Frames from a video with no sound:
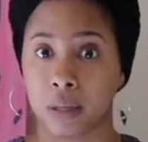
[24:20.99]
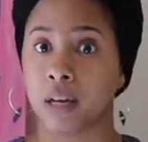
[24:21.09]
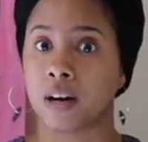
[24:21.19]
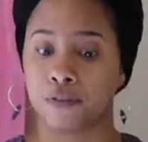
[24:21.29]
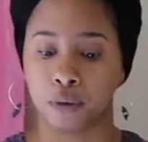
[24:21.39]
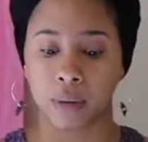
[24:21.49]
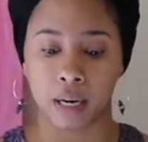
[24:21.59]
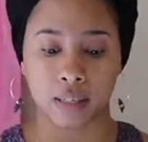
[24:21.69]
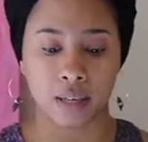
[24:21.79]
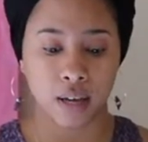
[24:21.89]
me, in a few
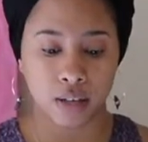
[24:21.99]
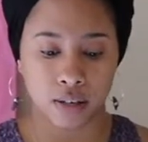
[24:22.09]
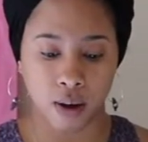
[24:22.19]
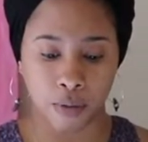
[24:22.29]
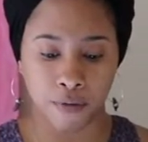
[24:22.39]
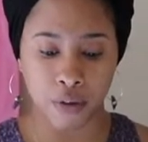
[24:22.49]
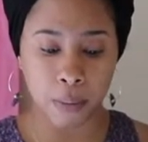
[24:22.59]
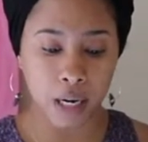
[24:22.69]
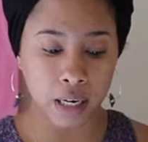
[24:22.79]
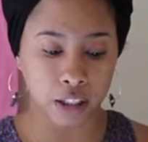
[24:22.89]
minutes. So the
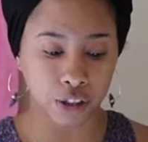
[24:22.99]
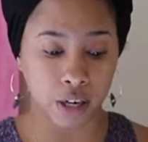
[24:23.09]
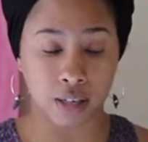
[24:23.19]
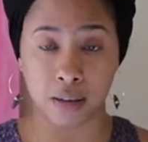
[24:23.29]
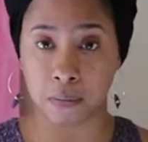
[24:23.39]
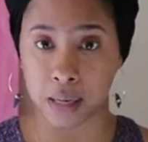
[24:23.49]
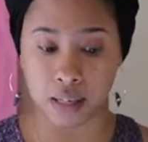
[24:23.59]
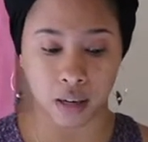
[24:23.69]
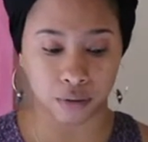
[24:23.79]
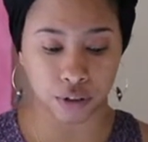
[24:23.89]
feminine nature is
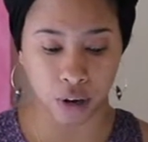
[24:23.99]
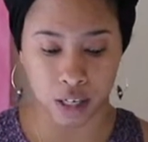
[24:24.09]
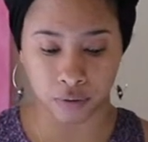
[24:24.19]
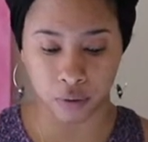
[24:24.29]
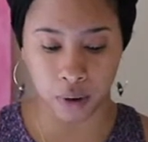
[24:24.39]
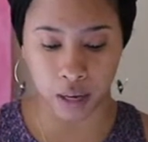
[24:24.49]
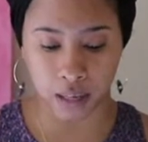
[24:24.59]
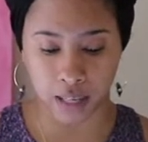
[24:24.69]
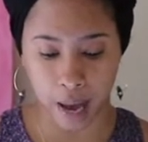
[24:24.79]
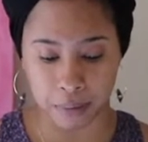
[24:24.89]
submissive, trustful, and
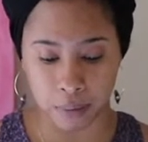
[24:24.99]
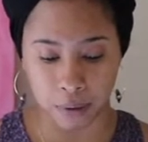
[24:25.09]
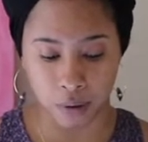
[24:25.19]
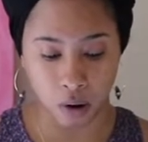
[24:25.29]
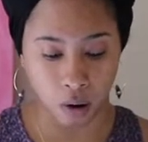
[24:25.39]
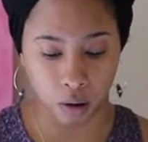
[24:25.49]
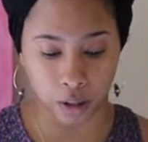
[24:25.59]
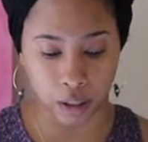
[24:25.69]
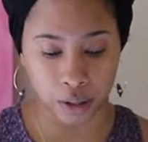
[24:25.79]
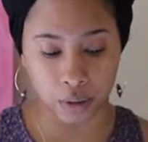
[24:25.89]
adaptable,
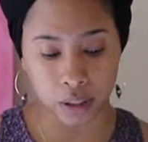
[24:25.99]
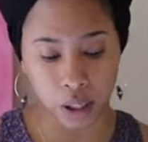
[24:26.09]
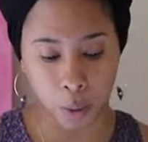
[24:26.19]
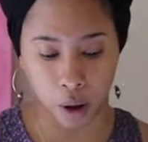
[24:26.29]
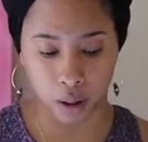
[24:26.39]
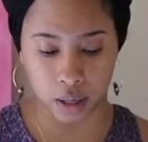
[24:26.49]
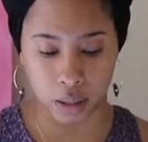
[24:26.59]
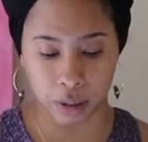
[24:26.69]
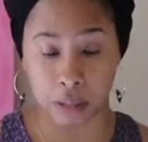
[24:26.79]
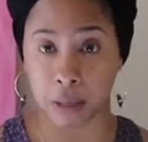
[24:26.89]
all yielding
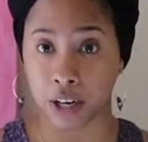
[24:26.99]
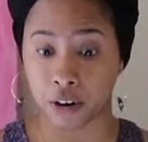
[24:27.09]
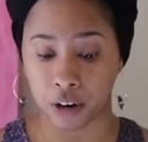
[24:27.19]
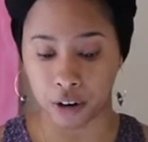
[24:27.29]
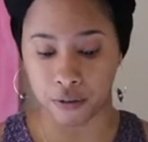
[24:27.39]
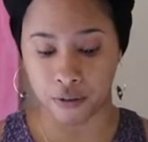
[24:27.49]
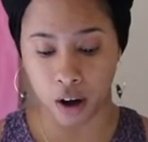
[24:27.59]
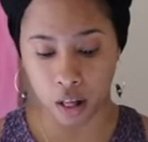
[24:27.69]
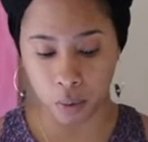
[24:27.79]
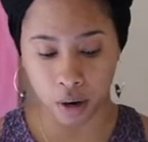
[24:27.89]
qualities which make her a good
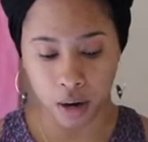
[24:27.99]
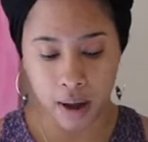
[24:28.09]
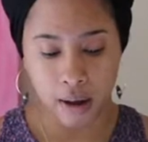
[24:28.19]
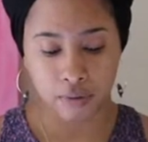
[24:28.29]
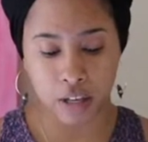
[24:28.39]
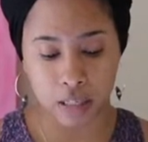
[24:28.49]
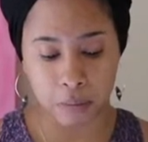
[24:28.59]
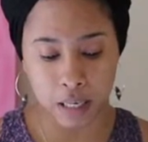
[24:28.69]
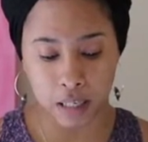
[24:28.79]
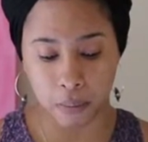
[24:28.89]
follower. This
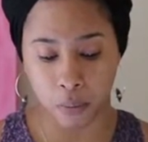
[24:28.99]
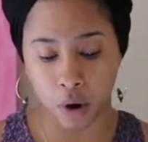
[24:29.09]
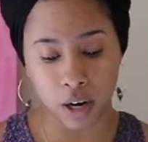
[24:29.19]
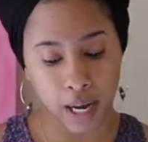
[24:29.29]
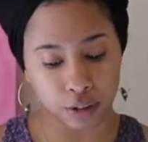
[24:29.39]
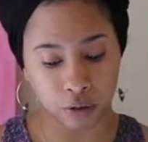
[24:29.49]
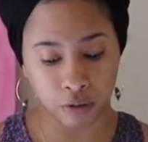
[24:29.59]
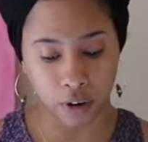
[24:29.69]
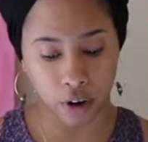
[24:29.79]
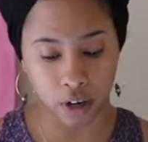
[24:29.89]
makes it more natural
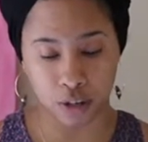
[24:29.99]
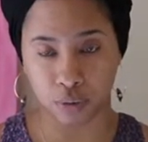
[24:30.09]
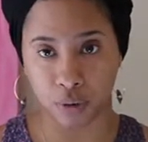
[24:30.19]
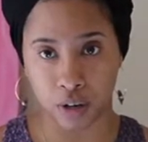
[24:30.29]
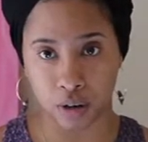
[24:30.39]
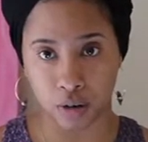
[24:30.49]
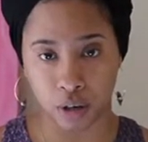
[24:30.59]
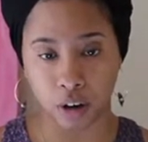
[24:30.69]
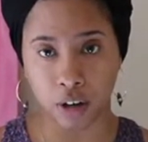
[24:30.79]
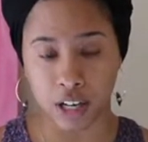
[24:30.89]
for her to surrender
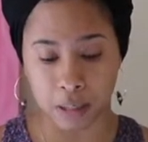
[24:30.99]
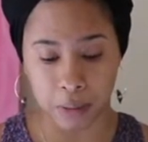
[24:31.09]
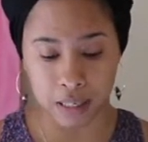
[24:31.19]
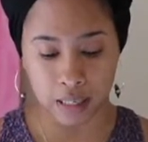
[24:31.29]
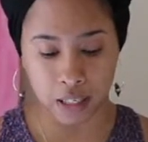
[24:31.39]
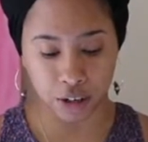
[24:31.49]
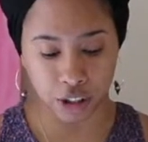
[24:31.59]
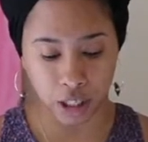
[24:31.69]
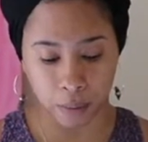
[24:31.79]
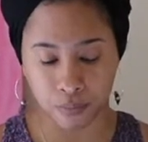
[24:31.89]
to her husband's
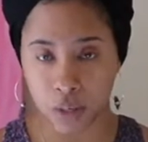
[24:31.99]
leadership.